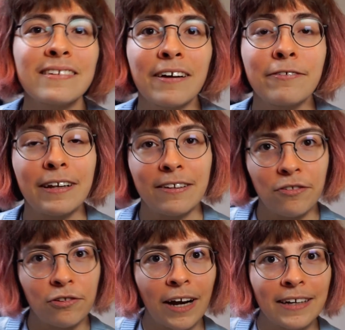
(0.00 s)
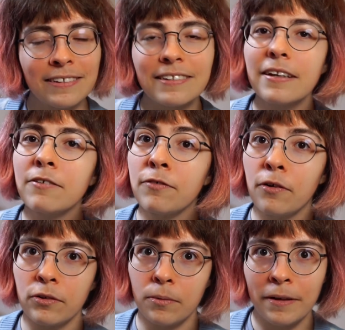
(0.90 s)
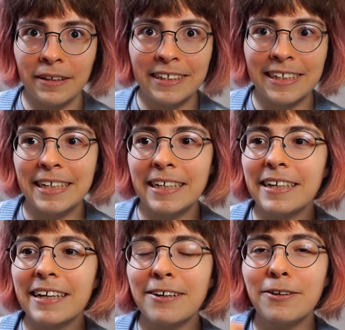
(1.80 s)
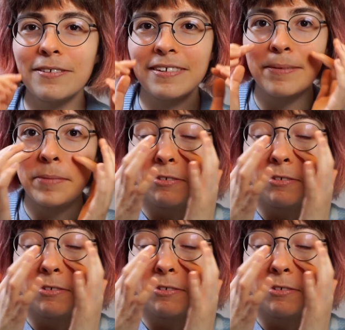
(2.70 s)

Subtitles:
stuff like strength, invulnerability. Can you see me